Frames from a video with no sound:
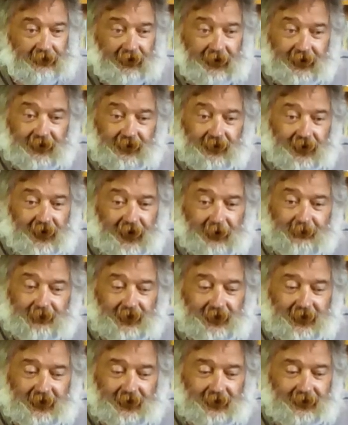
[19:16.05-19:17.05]
and I
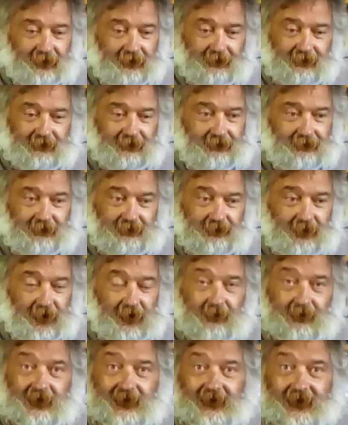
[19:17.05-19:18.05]
happily
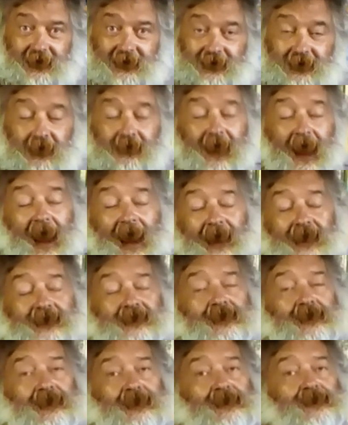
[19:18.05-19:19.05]
ran a business. So
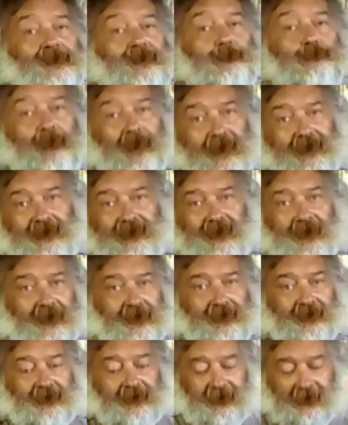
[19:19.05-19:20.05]
that is the
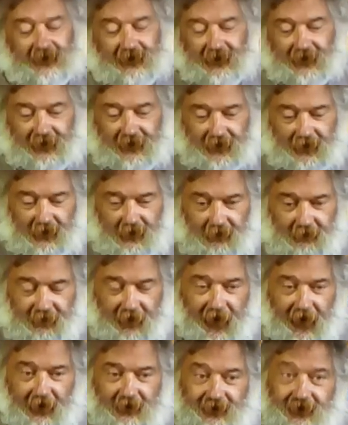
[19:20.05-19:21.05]
basis for
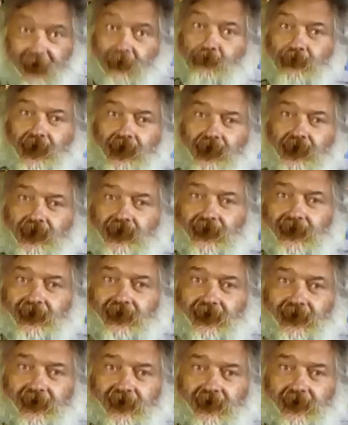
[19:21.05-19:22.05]
how Tenbury
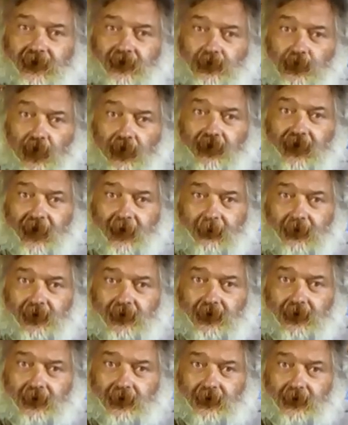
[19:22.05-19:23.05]
Guns were
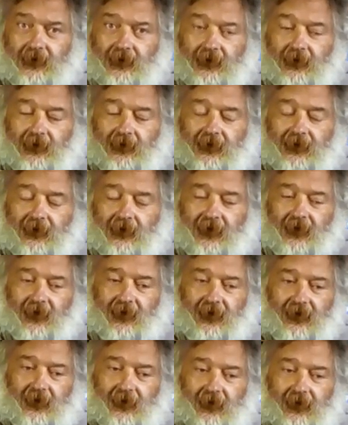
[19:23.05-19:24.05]
able
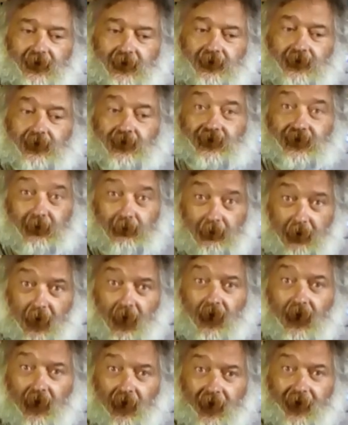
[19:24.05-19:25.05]
to
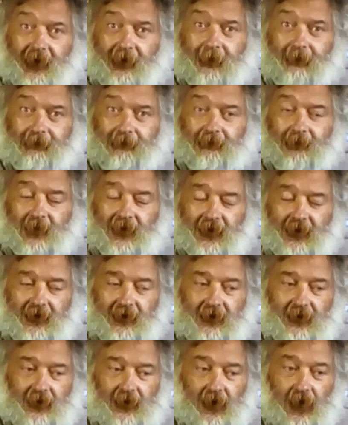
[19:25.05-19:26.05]
supply
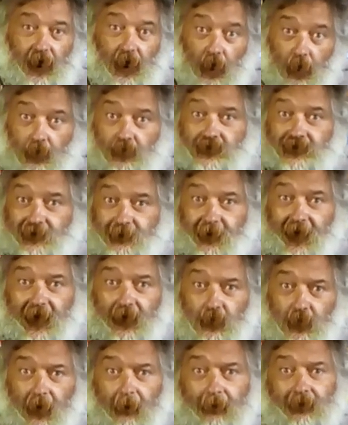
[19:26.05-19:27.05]
old
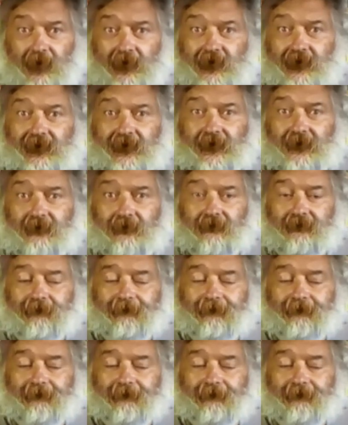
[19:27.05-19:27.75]
spec weapons